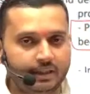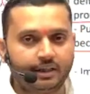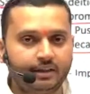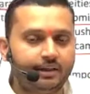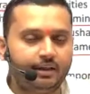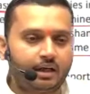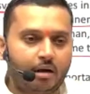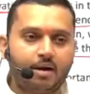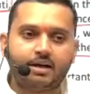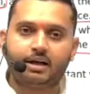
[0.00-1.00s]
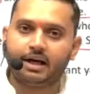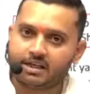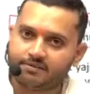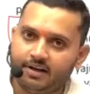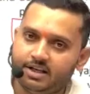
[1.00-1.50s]
Yagna in Ramayana
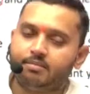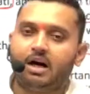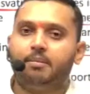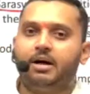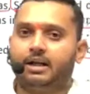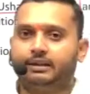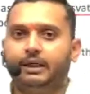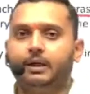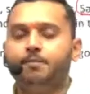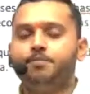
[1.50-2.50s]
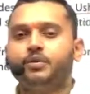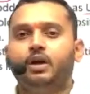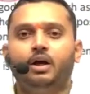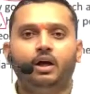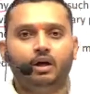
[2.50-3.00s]
as well as in Mahabharata.
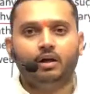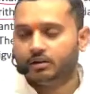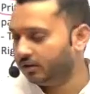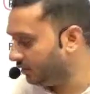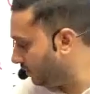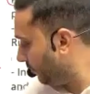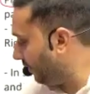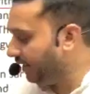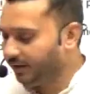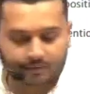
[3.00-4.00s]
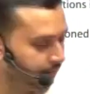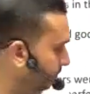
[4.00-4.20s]
When